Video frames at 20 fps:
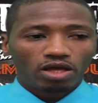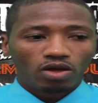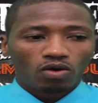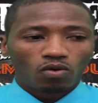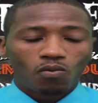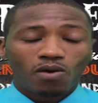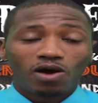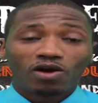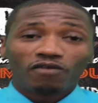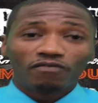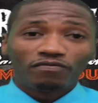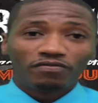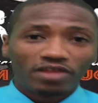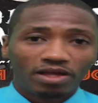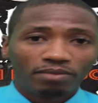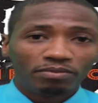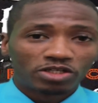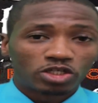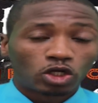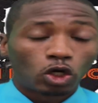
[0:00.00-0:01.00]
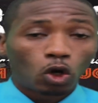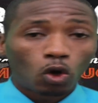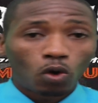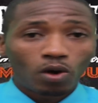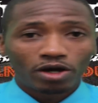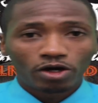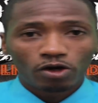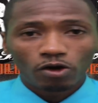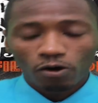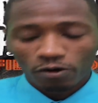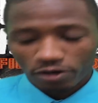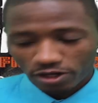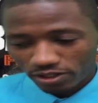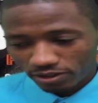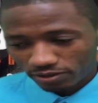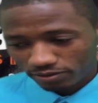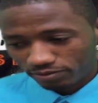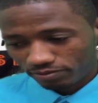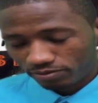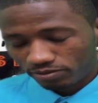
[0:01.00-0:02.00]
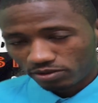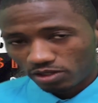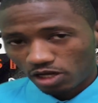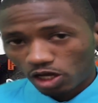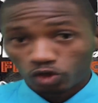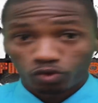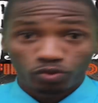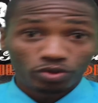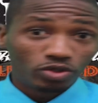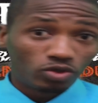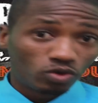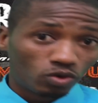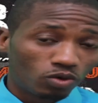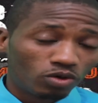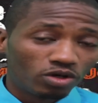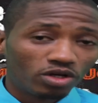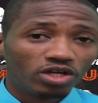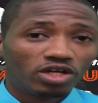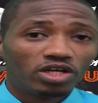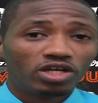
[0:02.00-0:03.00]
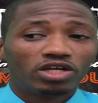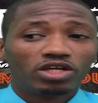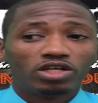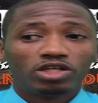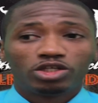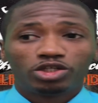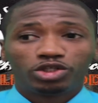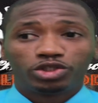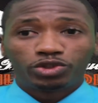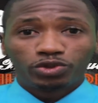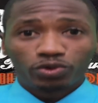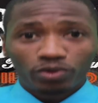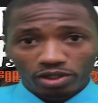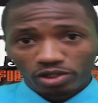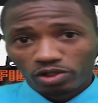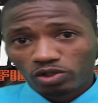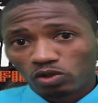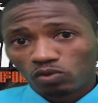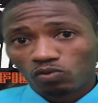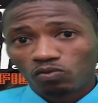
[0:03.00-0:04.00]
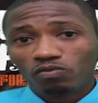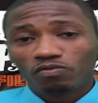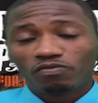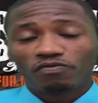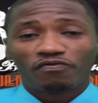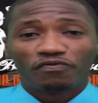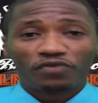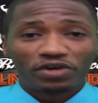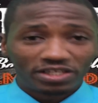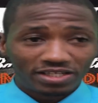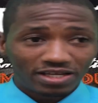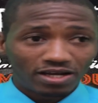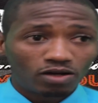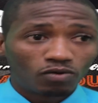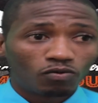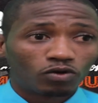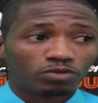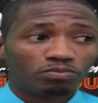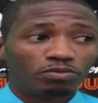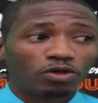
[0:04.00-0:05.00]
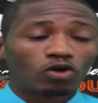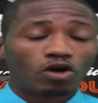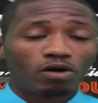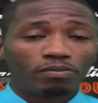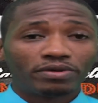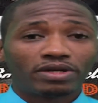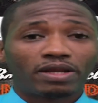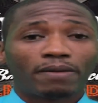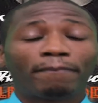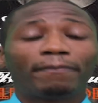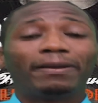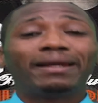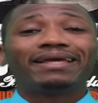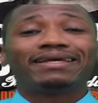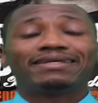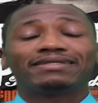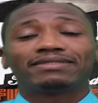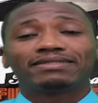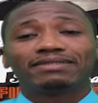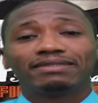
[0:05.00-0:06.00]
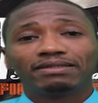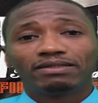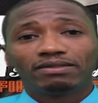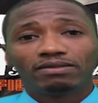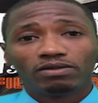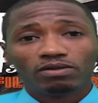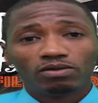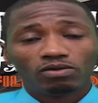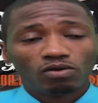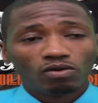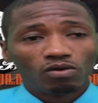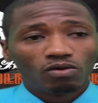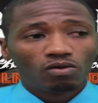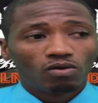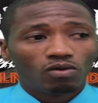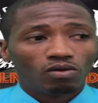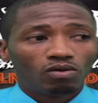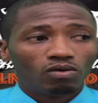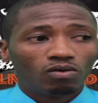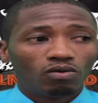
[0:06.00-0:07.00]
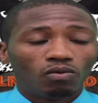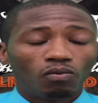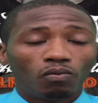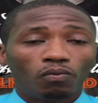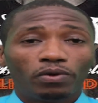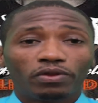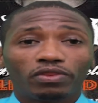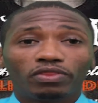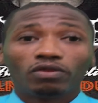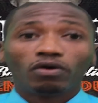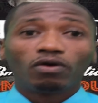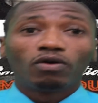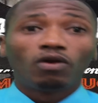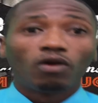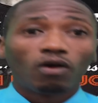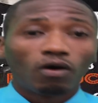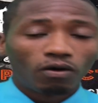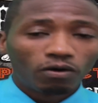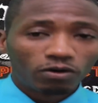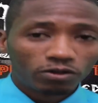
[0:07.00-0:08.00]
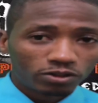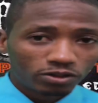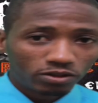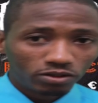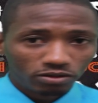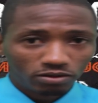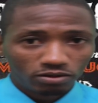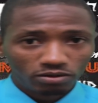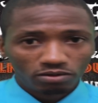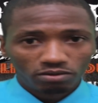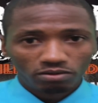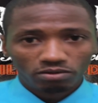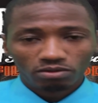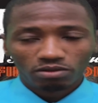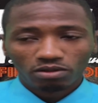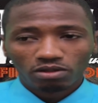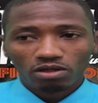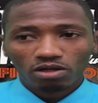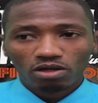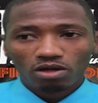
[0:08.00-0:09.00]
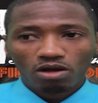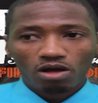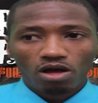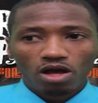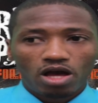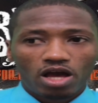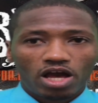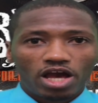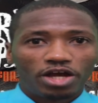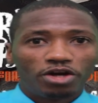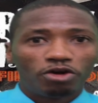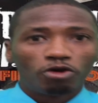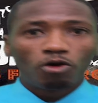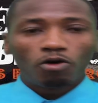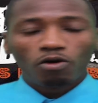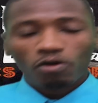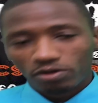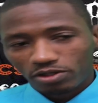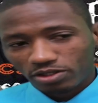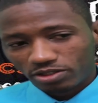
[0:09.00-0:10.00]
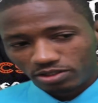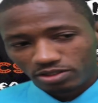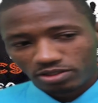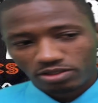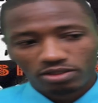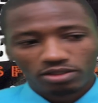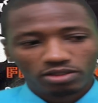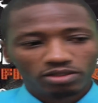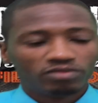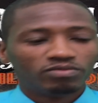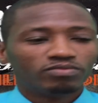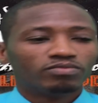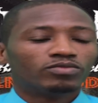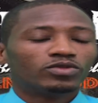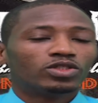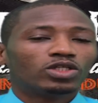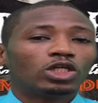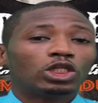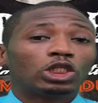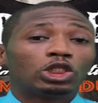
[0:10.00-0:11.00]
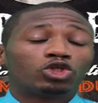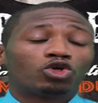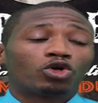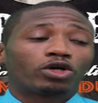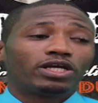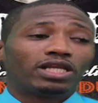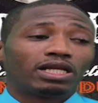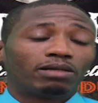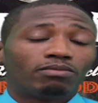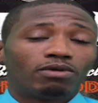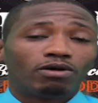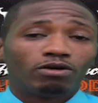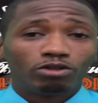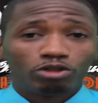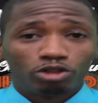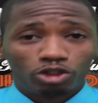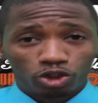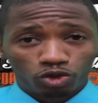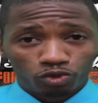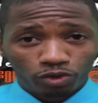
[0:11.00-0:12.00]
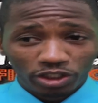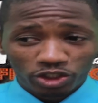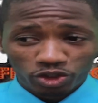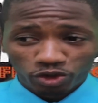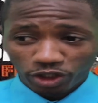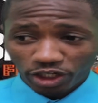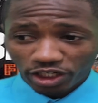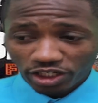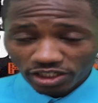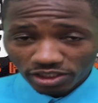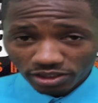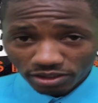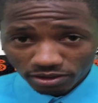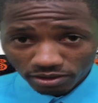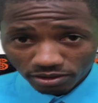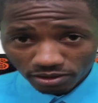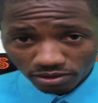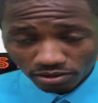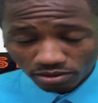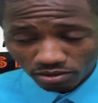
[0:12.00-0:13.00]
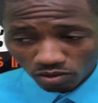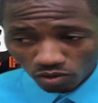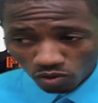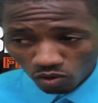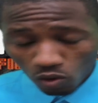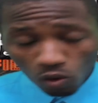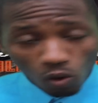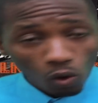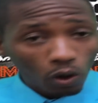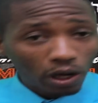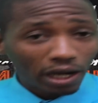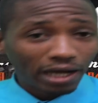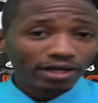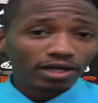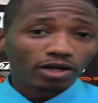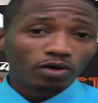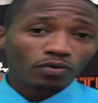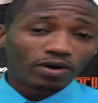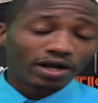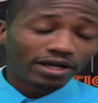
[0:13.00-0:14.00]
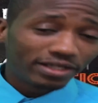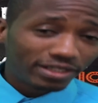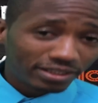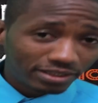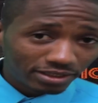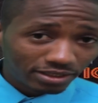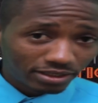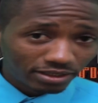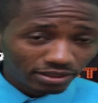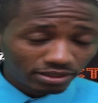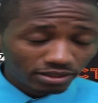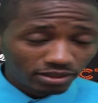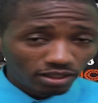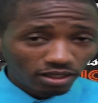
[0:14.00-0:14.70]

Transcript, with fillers: One of them is law and order. As we know, Sierra Leone, Freetown was becoming a place with no laws and no orders. Talking about street trading, Okada riders.